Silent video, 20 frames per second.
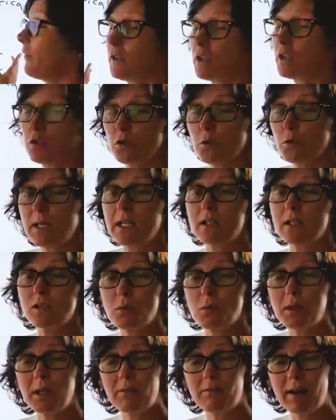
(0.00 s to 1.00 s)
if you're doing it in
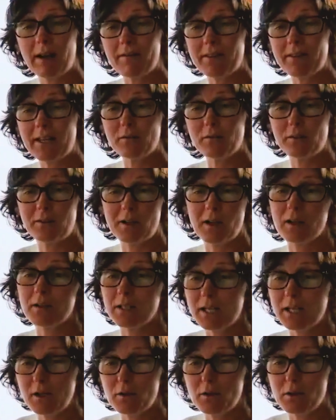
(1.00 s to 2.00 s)

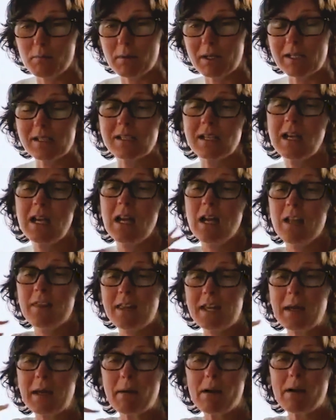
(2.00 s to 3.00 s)
$25,000 increments.
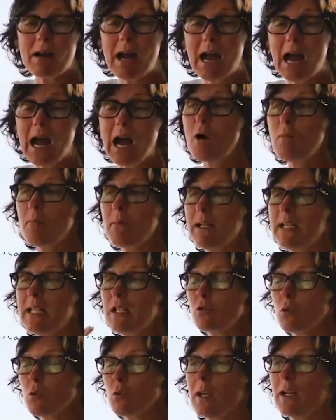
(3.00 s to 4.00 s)
Think about how many
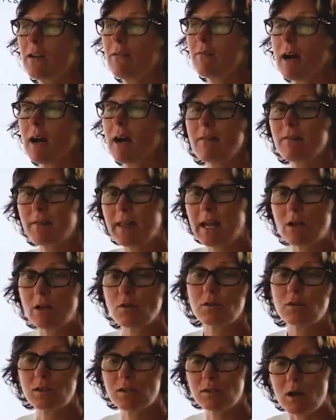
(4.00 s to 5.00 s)

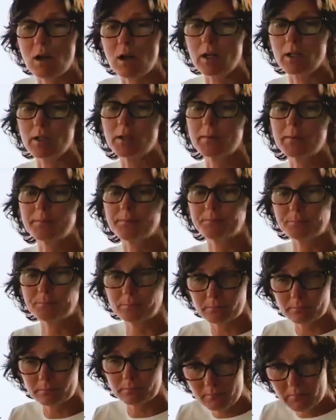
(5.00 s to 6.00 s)
$25,000
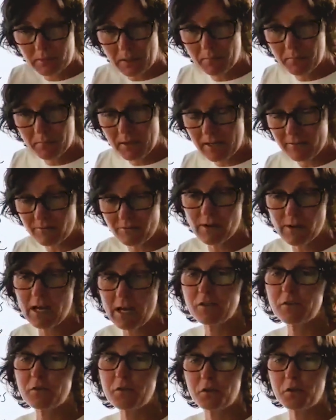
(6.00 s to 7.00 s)

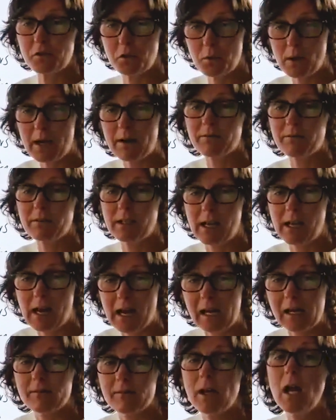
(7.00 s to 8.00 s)
investors you have to
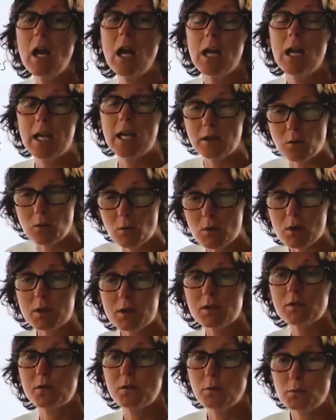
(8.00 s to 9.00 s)
have in
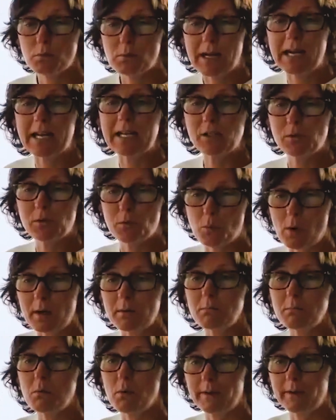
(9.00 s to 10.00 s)
order to raise
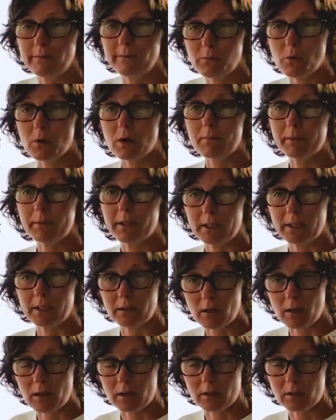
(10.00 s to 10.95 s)
$1.4 million,